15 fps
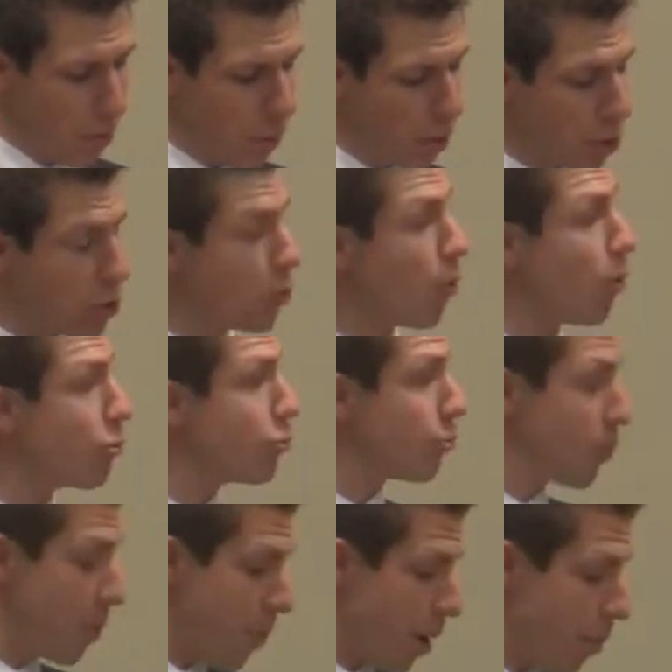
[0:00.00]
But do you
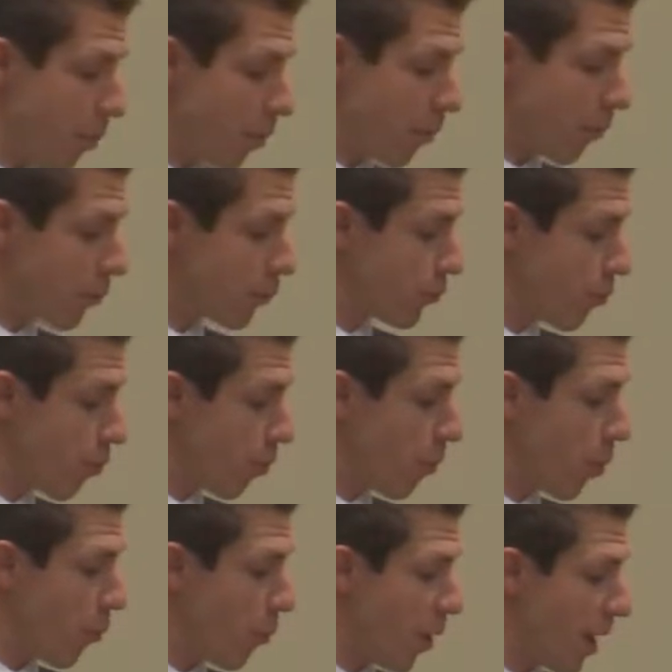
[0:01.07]
also remember in verse 4
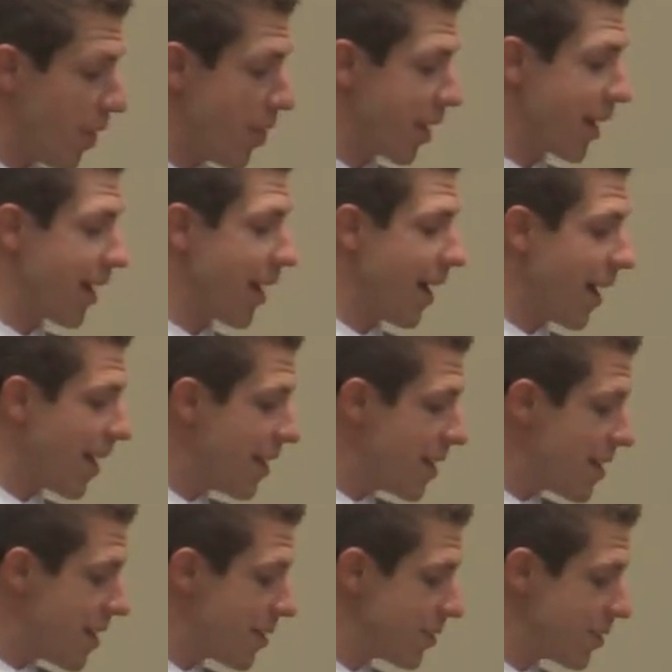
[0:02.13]
but when the
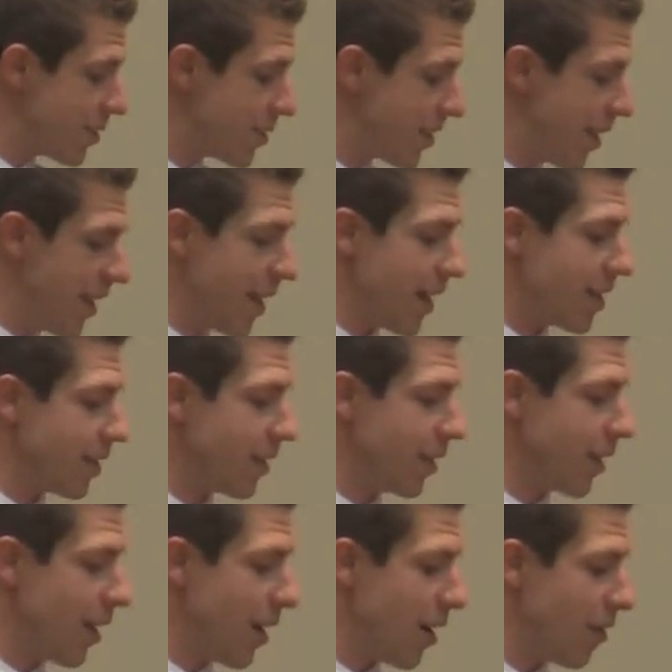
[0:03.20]
kindness and the
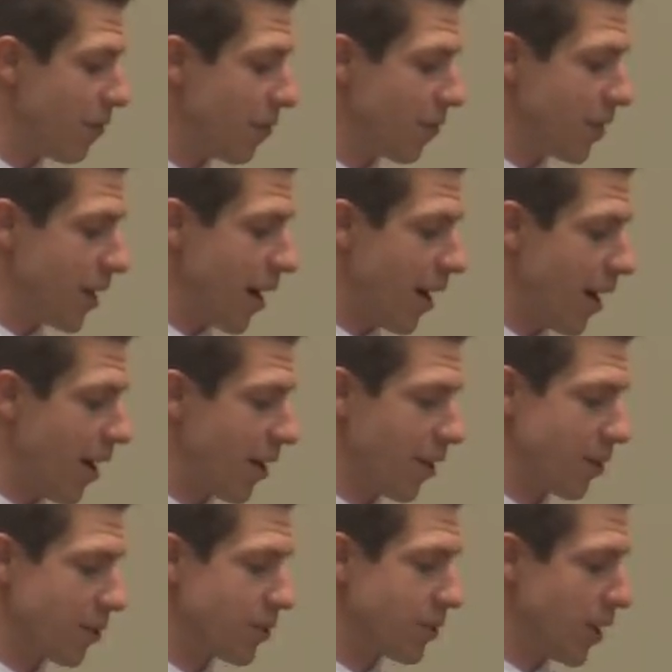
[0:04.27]
love of God,
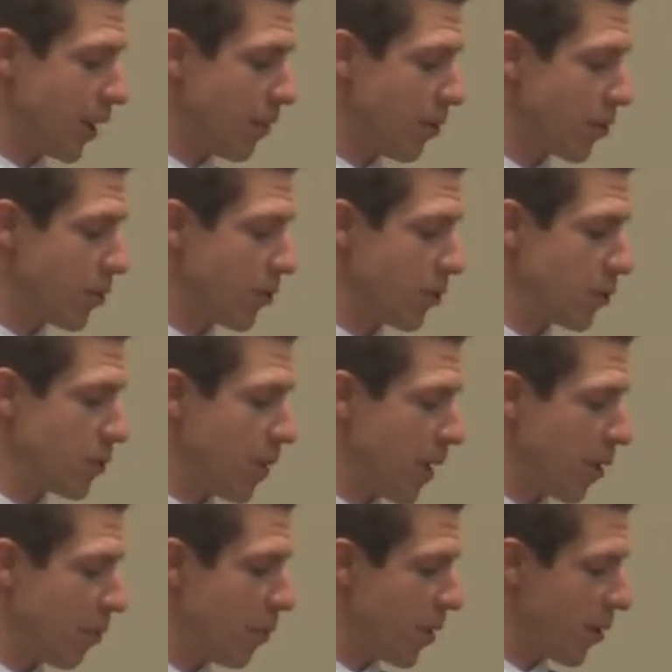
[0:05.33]
our Savior, towards
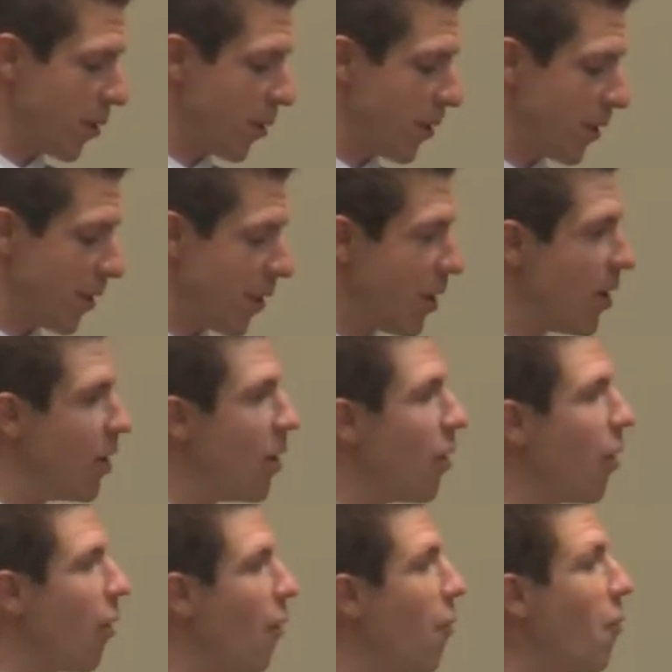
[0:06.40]
men appeared?
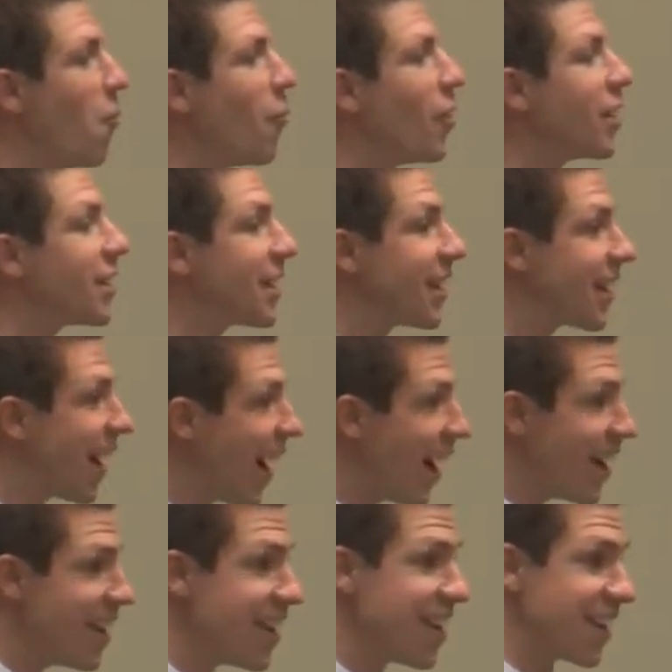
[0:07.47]
Oh, what
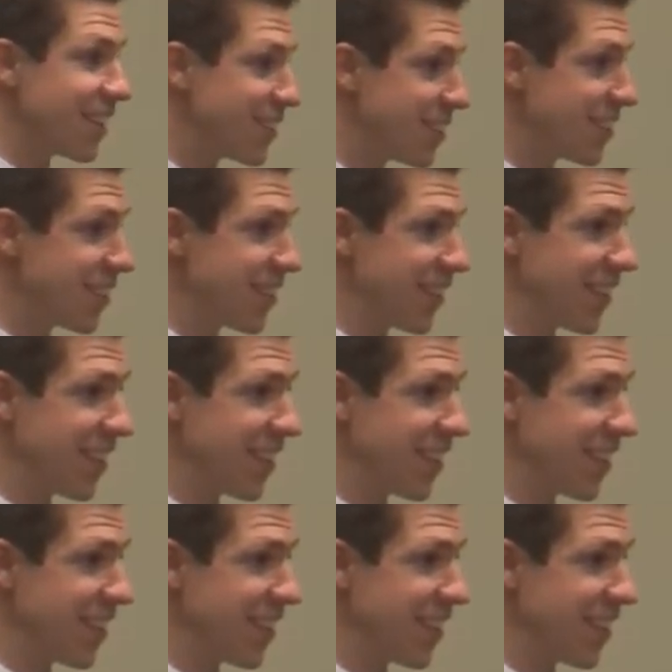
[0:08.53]
kindness!